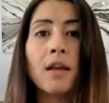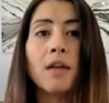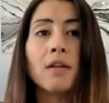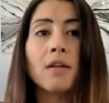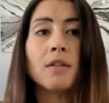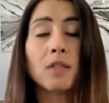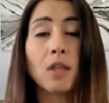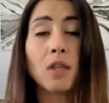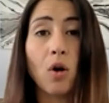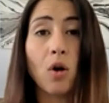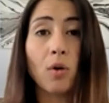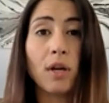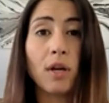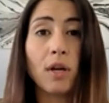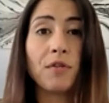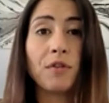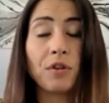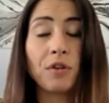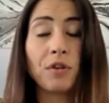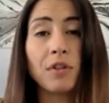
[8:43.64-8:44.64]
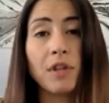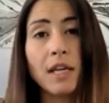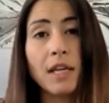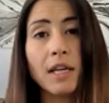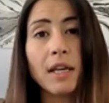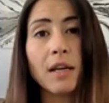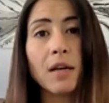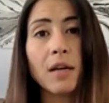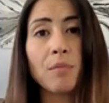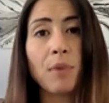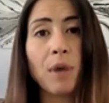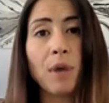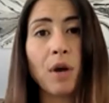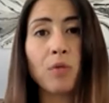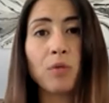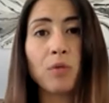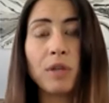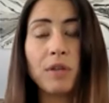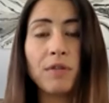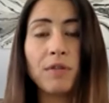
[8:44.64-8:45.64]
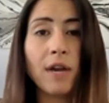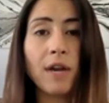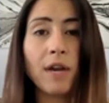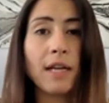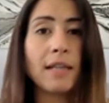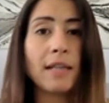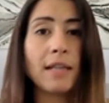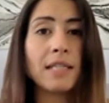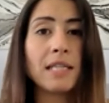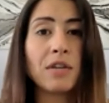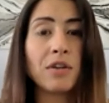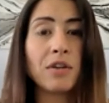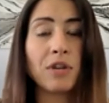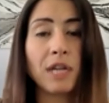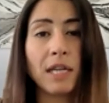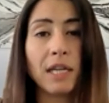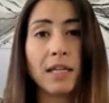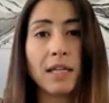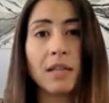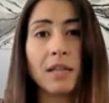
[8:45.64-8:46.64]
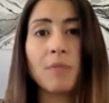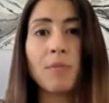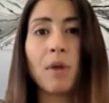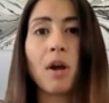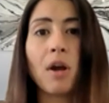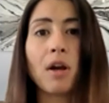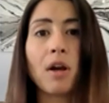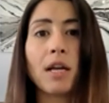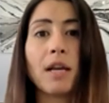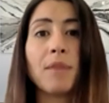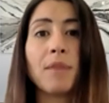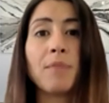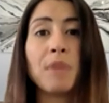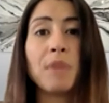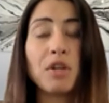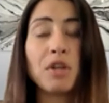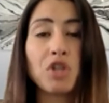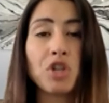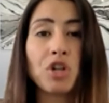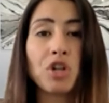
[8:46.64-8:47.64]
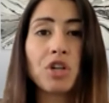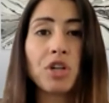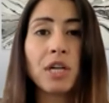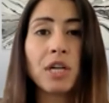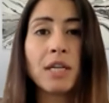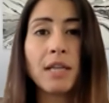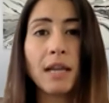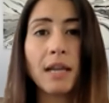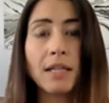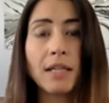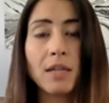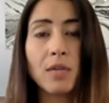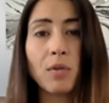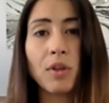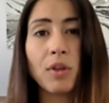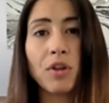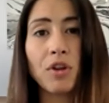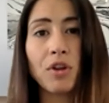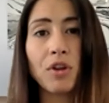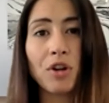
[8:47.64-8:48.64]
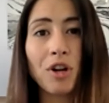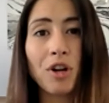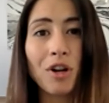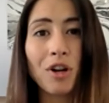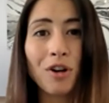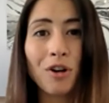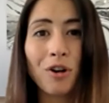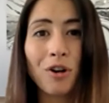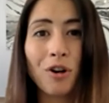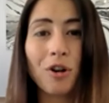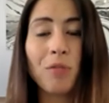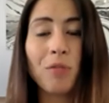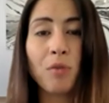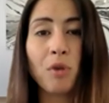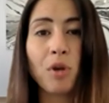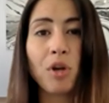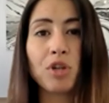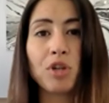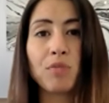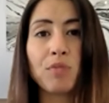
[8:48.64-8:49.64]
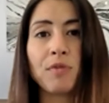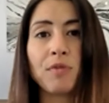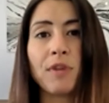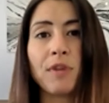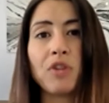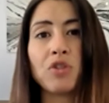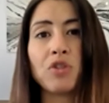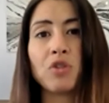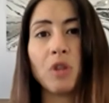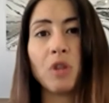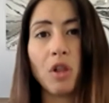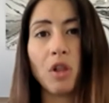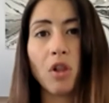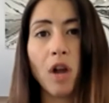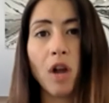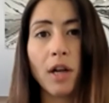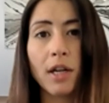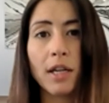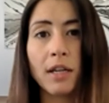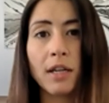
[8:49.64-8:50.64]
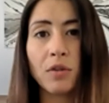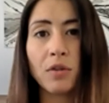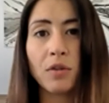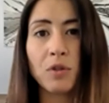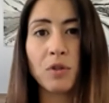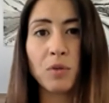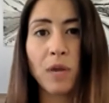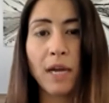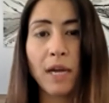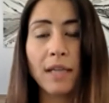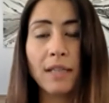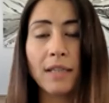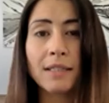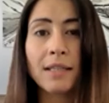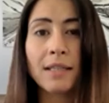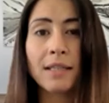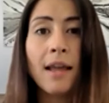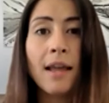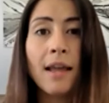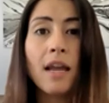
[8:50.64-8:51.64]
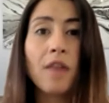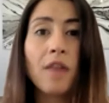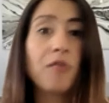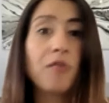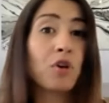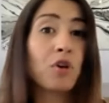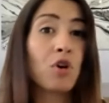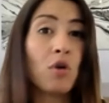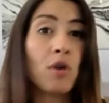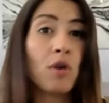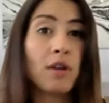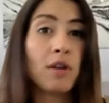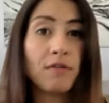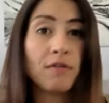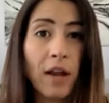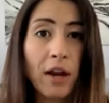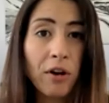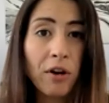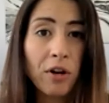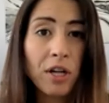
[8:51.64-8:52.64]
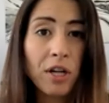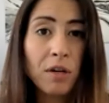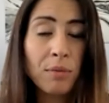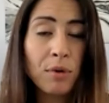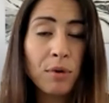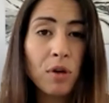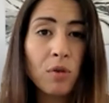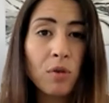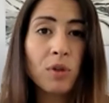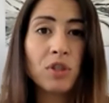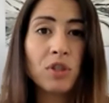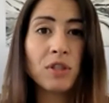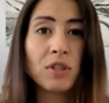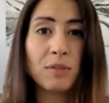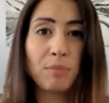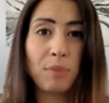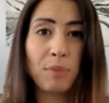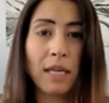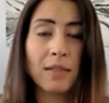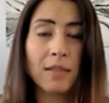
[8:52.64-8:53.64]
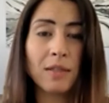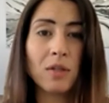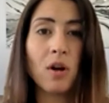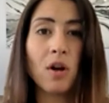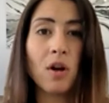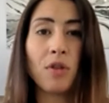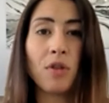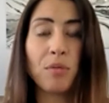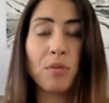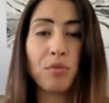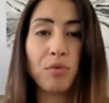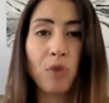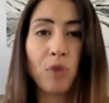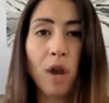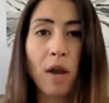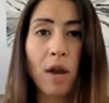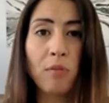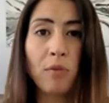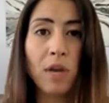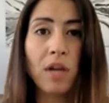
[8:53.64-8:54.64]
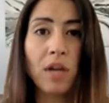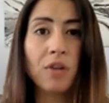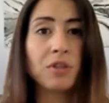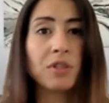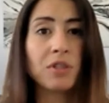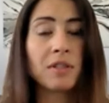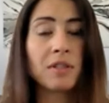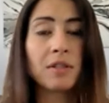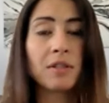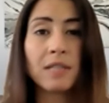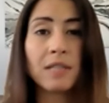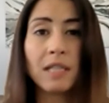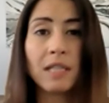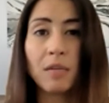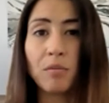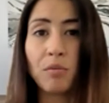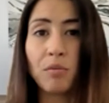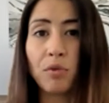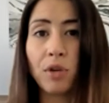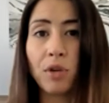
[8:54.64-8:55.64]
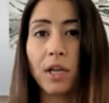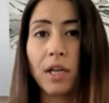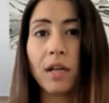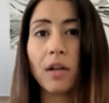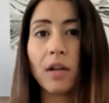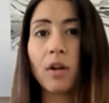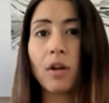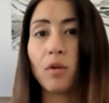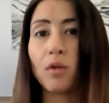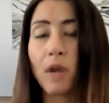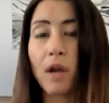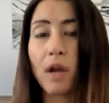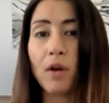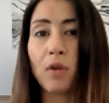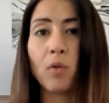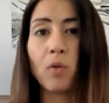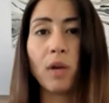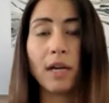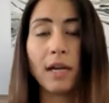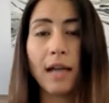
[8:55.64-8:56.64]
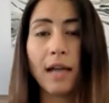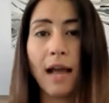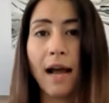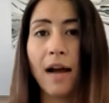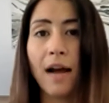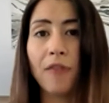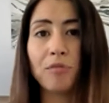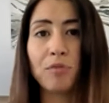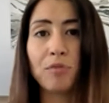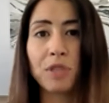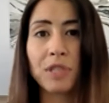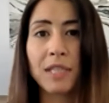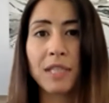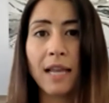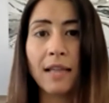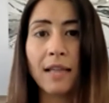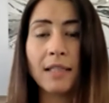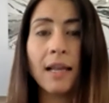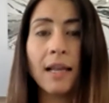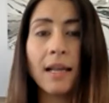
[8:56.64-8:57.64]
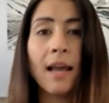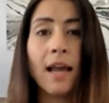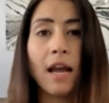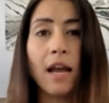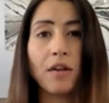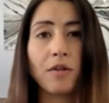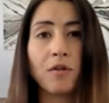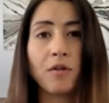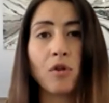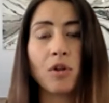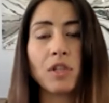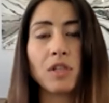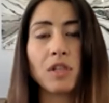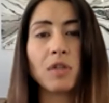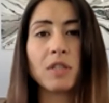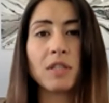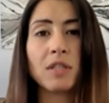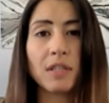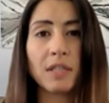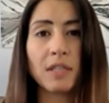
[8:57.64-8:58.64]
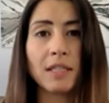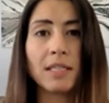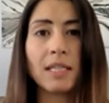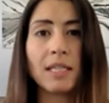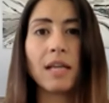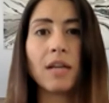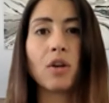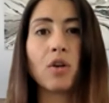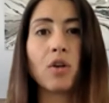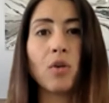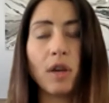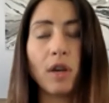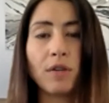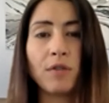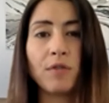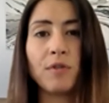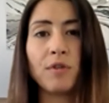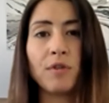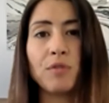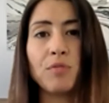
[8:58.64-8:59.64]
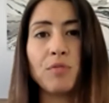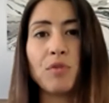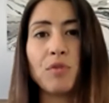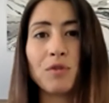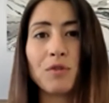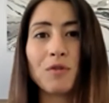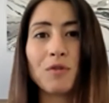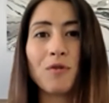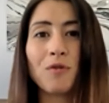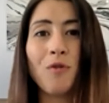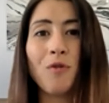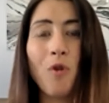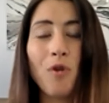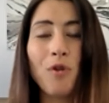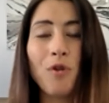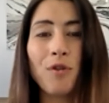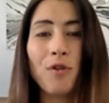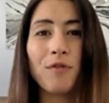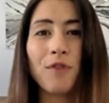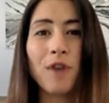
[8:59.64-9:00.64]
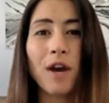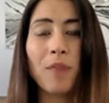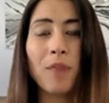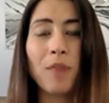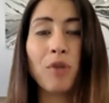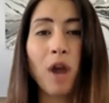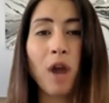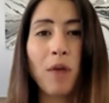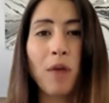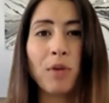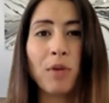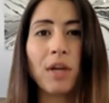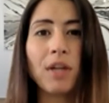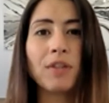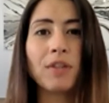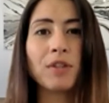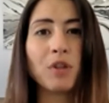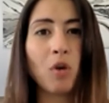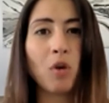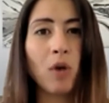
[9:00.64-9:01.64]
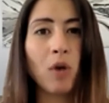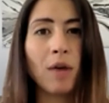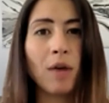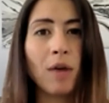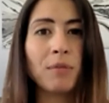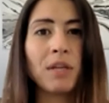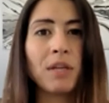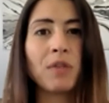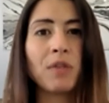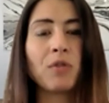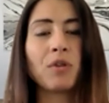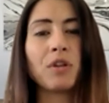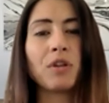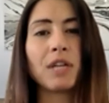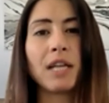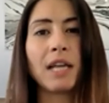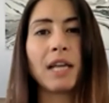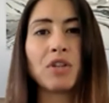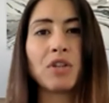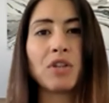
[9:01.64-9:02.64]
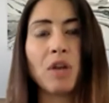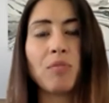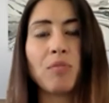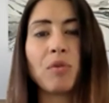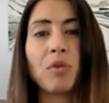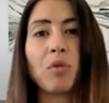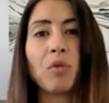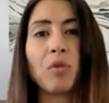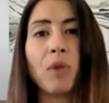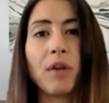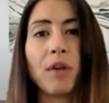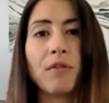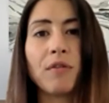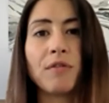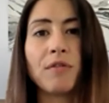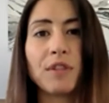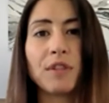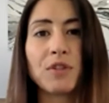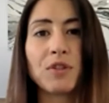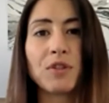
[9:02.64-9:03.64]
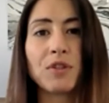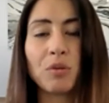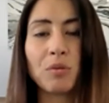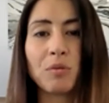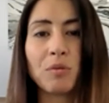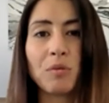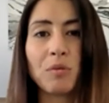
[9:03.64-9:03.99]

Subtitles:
So if you're thinking about refinancing or getting in the market, make sure you're connecting with your current mortgage professional and locking in those rates. If you're going variable, which is based on the prime rate, you're still sitting pretty around 1.5%. And of course, it's going to take quite a few moves for the prime rate to go up in order to catch up with where fixed term